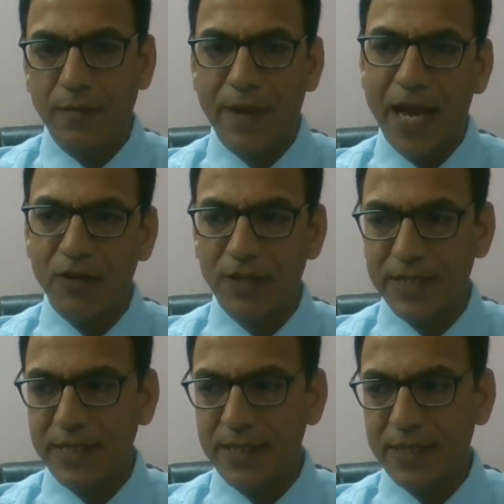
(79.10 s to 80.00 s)

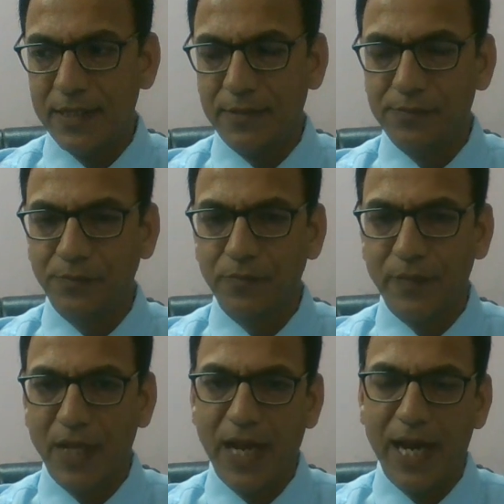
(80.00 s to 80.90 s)
pyrolysis,
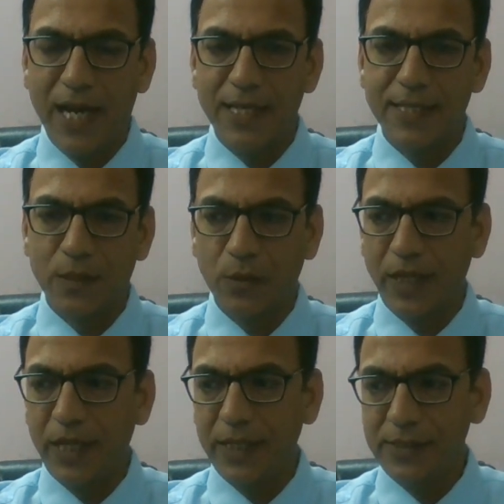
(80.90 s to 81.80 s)

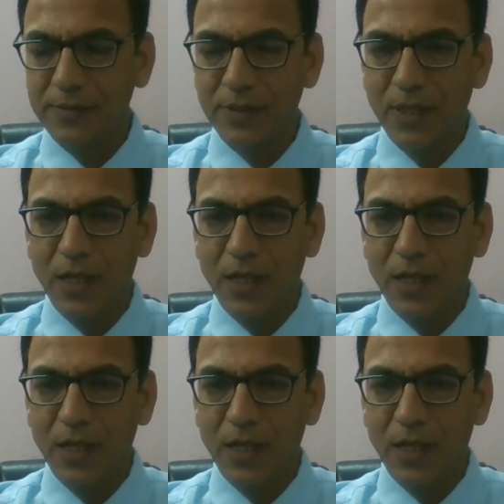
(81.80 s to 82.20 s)
screening,